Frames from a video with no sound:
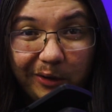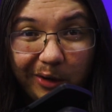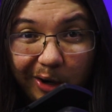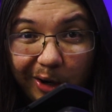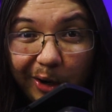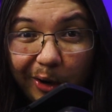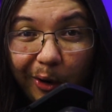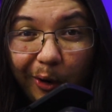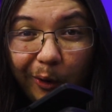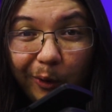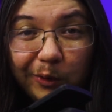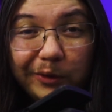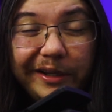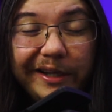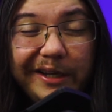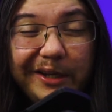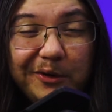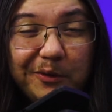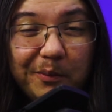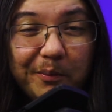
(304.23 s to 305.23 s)
are
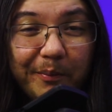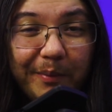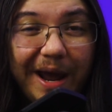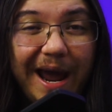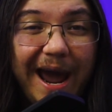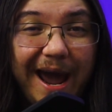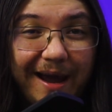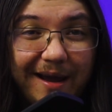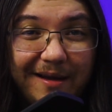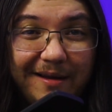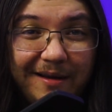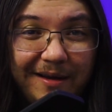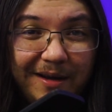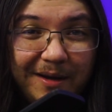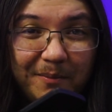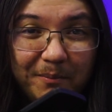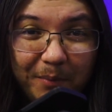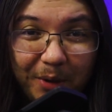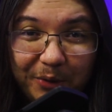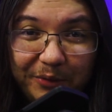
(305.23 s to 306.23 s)
holding you back.
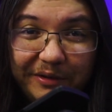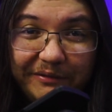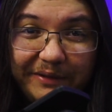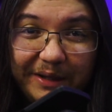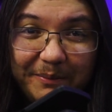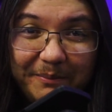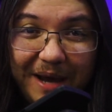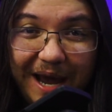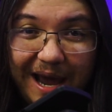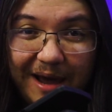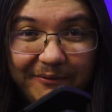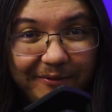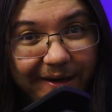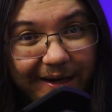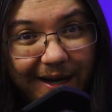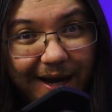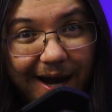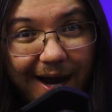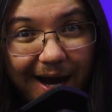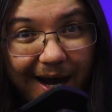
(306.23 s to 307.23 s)
Both of them have a
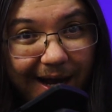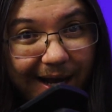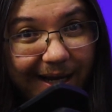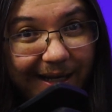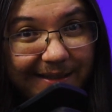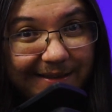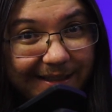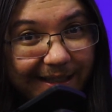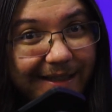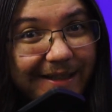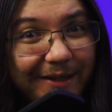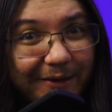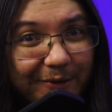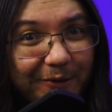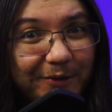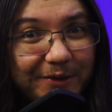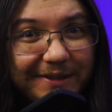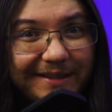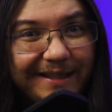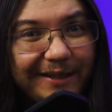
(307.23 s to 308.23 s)
high
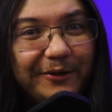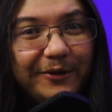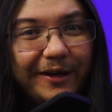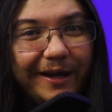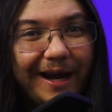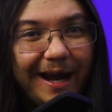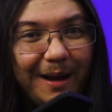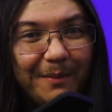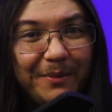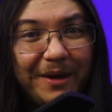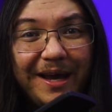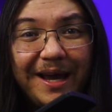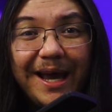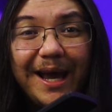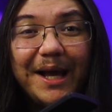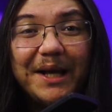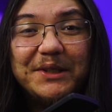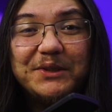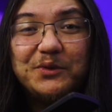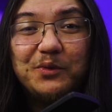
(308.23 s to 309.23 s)
technical skill gap
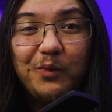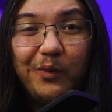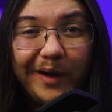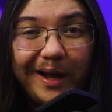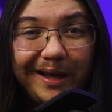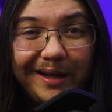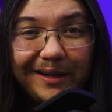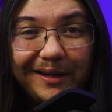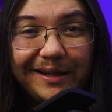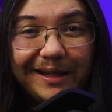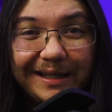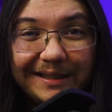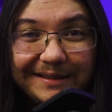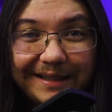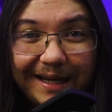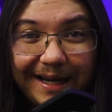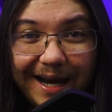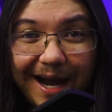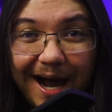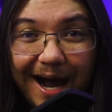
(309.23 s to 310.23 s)
as well as
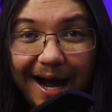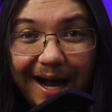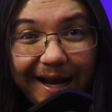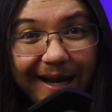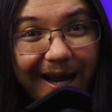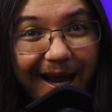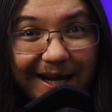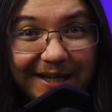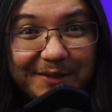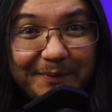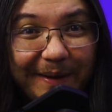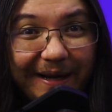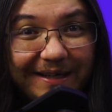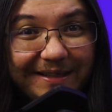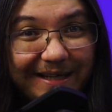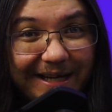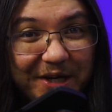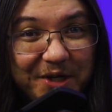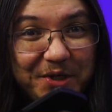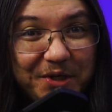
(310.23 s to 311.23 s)
a high
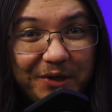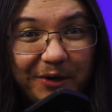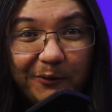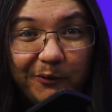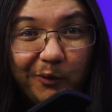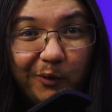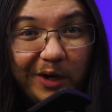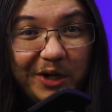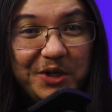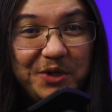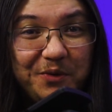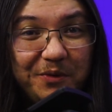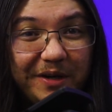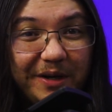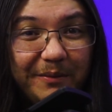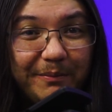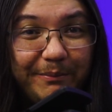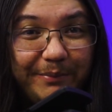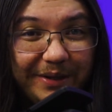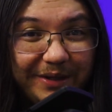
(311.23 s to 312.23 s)
expectation of what you
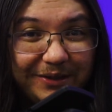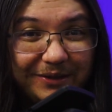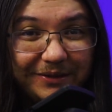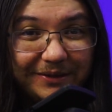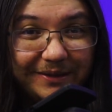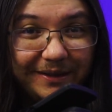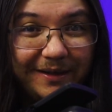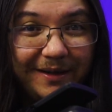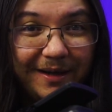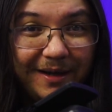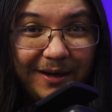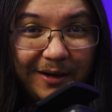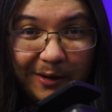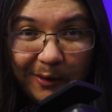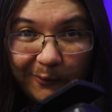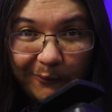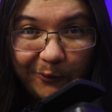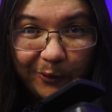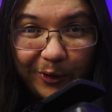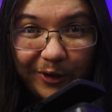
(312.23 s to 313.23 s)
can build.
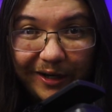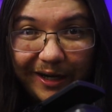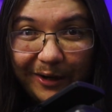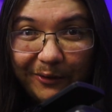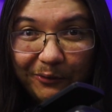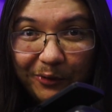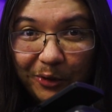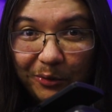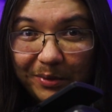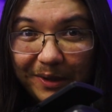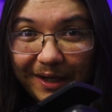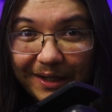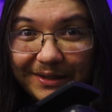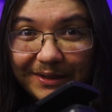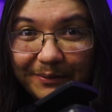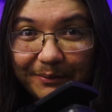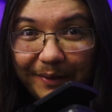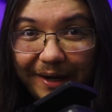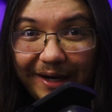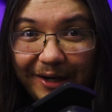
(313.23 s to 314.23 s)
Fortnite, Roblox,
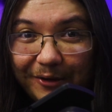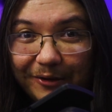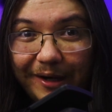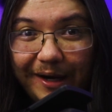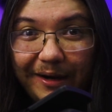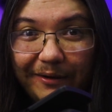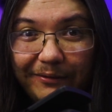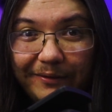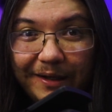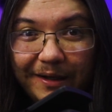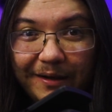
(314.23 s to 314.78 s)
and Minecraft,